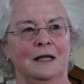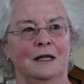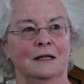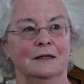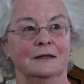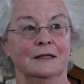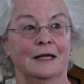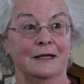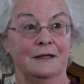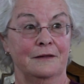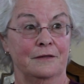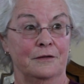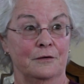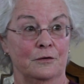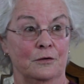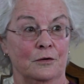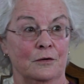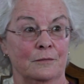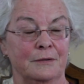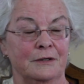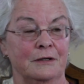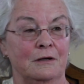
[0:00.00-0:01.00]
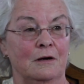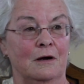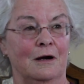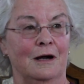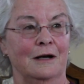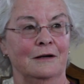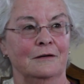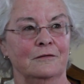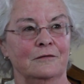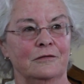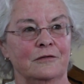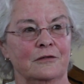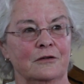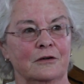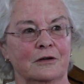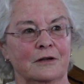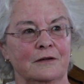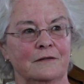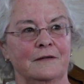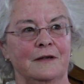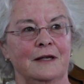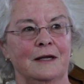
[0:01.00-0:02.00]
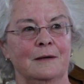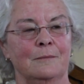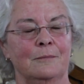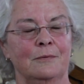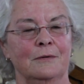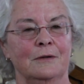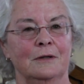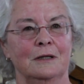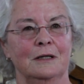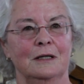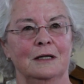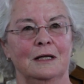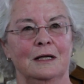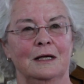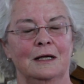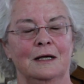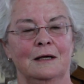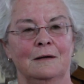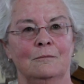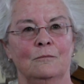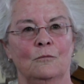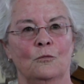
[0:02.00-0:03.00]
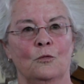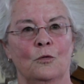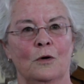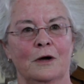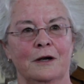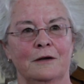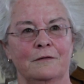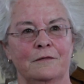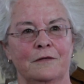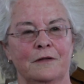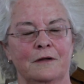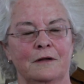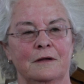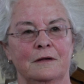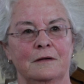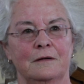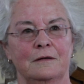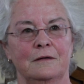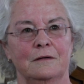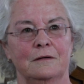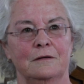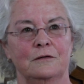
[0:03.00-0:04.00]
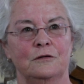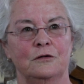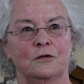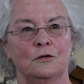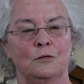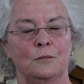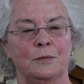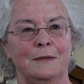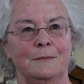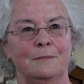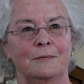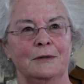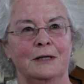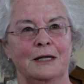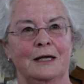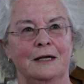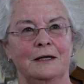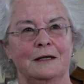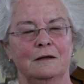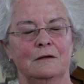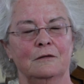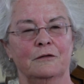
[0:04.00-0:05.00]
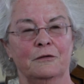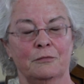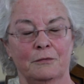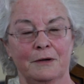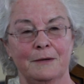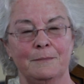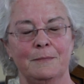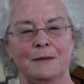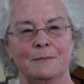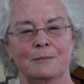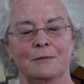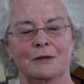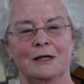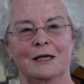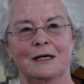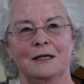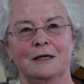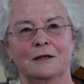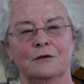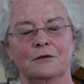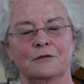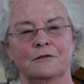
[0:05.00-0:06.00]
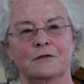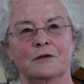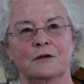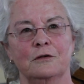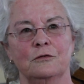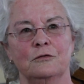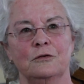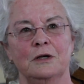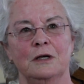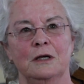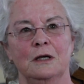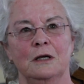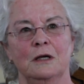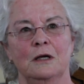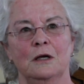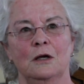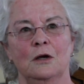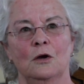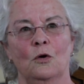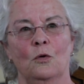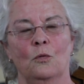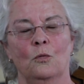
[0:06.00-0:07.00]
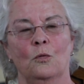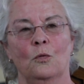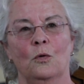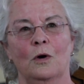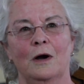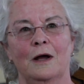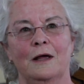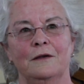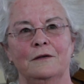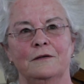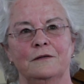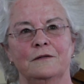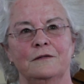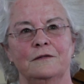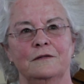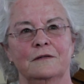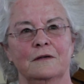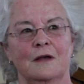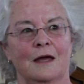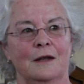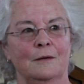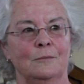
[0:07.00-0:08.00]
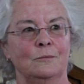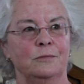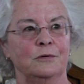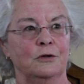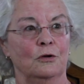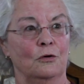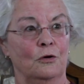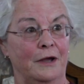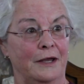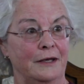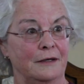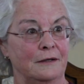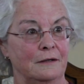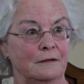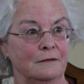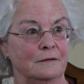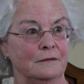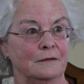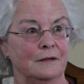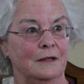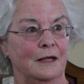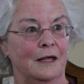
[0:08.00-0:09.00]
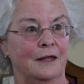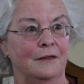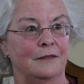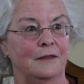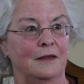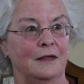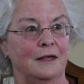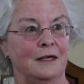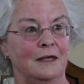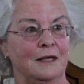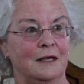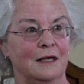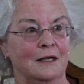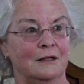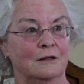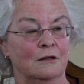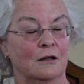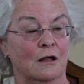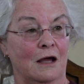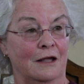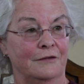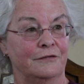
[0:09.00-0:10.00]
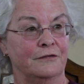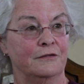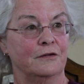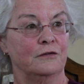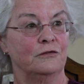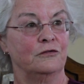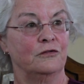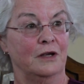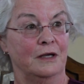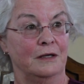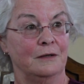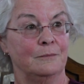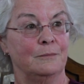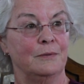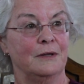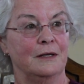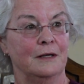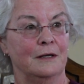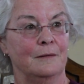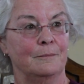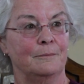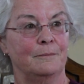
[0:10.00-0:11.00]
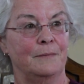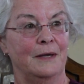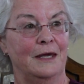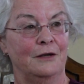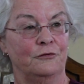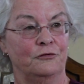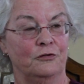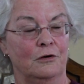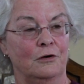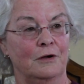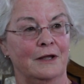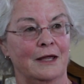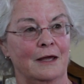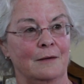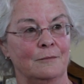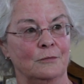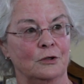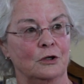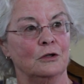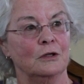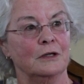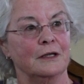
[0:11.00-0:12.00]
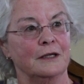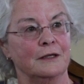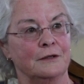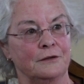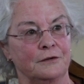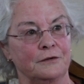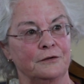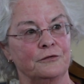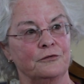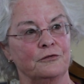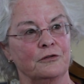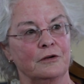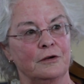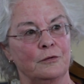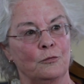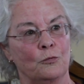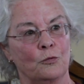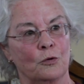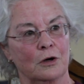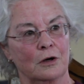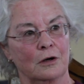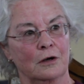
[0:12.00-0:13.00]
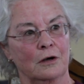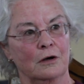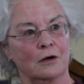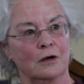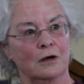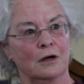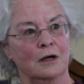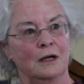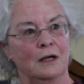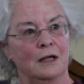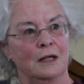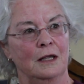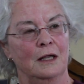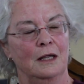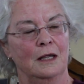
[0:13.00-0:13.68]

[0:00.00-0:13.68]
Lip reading: Like the urban garden, for example, one of the three people I interviewed was unemployed. He had lost his job. He'd been a petrochemical industry worker,